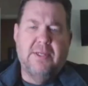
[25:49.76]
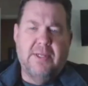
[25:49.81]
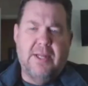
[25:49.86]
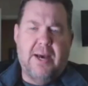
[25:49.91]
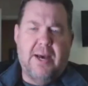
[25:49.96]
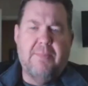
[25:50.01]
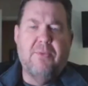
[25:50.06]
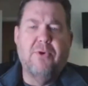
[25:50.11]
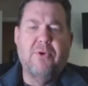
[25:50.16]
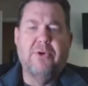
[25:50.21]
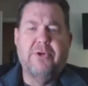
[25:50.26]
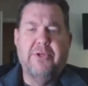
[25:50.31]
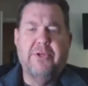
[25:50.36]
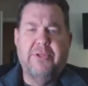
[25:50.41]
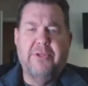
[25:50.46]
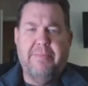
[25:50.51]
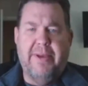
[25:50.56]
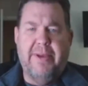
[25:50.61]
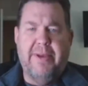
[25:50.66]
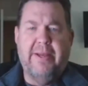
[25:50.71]
a lot more good
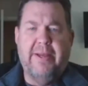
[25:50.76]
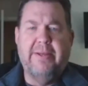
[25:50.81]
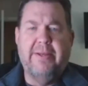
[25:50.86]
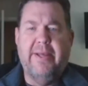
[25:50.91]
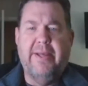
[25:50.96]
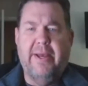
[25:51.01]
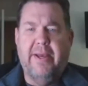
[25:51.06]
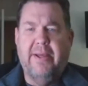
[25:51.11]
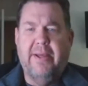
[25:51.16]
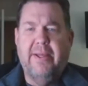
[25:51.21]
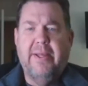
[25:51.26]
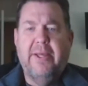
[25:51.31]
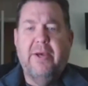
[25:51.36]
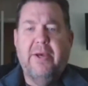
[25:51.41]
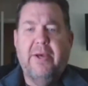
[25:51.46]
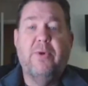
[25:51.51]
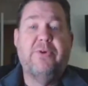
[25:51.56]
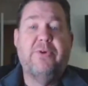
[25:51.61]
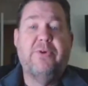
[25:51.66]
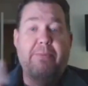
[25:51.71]
than bad. Yeah.
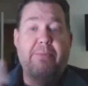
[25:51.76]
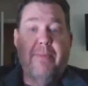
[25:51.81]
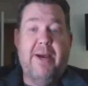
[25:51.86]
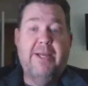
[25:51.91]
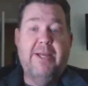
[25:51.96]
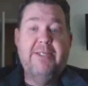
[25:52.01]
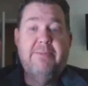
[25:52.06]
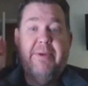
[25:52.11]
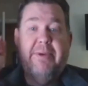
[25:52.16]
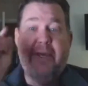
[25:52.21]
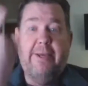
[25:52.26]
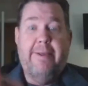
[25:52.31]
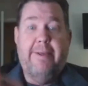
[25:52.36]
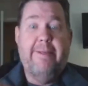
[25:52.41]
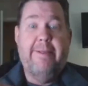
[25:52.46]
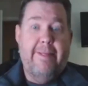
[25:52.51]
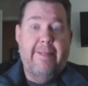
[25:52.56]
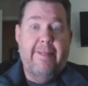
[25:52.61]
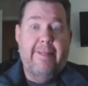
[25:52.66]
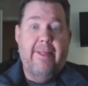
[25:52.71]
Which reminds me,
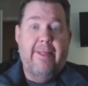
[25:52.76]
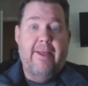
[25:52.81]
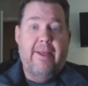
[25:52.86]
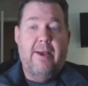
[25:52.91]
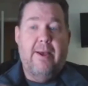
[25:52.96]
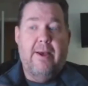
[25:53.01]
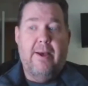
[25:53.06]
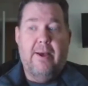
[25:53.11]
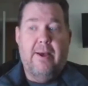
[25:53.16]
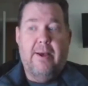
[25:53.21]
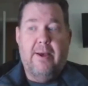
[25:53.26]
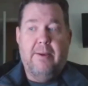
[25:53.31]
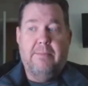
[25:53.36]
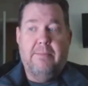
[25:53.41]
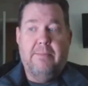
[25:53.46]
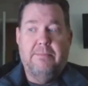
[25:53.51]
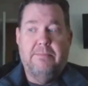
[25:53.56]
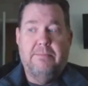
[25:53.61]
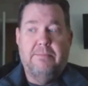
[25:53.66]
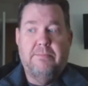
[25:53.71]

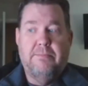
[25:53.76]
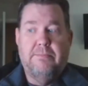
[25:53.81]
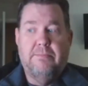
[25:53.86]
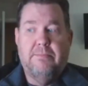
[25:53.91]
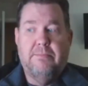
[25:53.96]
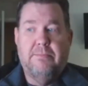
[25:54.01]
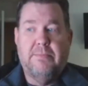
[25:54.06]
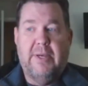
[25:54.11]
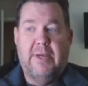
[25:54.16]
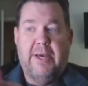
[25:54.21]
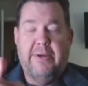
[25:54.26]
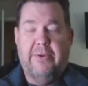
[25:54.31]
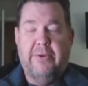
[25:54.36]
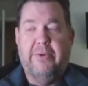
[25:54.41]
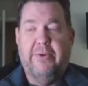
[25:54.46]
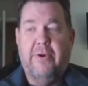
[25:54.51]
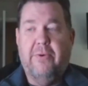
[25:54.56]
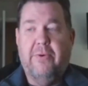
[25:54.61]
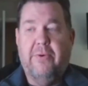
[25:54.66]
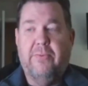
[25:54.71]
um, I don't
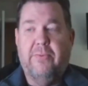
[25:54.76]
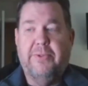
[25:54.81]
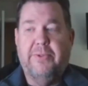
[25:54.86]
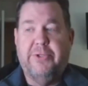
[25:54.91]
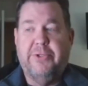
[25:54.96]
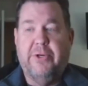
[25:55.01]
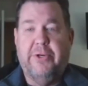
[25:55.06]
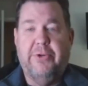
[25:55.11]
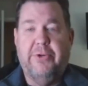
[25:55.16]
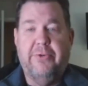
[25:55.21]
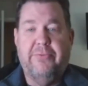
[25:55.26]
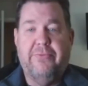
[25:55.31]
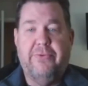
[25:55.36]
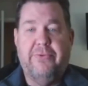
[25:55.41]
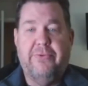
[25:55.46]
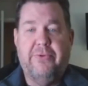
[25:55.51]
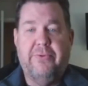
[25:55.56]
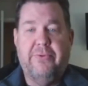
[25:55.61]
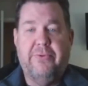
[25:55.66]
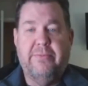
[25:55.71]
know what you're gonna
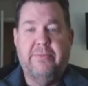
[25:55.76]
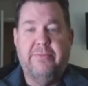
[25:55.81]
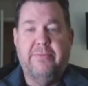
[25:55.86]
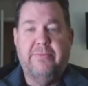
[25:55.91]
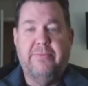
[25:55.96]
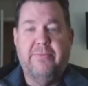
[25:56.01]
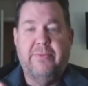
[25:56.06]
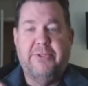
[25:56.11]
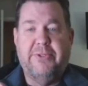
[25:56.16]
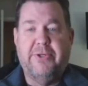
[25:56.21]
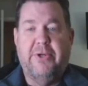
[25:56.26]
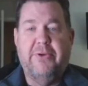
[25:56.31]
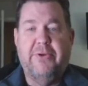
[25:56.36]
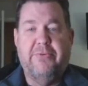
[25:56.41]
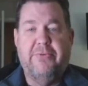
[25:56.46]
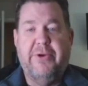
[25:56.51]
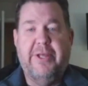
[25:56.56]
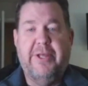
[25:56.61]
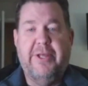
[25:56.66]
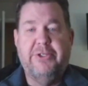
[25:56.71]
what you're gonna do
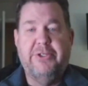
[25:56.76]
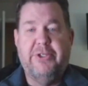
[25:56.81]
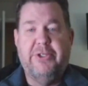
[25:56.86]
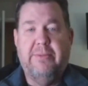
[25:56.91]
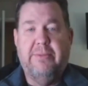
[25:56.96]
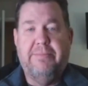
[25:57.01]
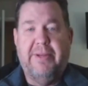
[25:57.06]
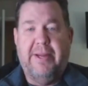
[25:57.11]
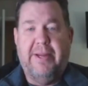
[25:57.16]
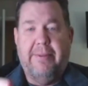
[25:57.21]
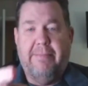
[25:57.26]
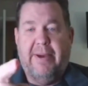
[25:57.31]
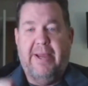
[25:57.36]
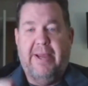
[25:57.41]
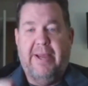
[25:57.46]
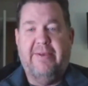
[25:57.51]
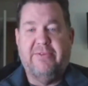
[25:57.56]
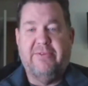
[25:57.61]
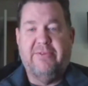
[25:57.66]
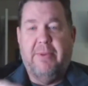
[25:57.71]
for an engine, but I
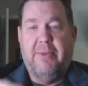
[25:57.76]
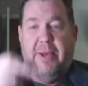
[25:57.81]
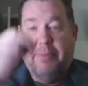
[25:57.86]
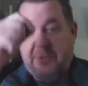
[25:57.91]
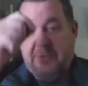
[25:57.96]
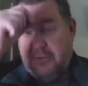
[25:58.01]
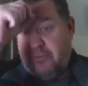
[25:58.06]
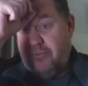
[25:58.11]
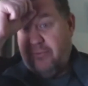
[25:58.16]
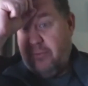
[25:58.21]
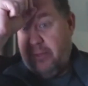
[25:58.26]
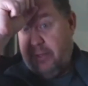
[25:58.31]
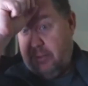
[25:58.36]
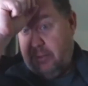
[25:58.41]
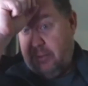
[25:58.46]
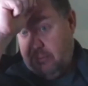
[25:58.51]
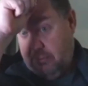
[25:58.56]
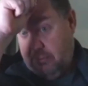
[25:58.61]
might have some options for you.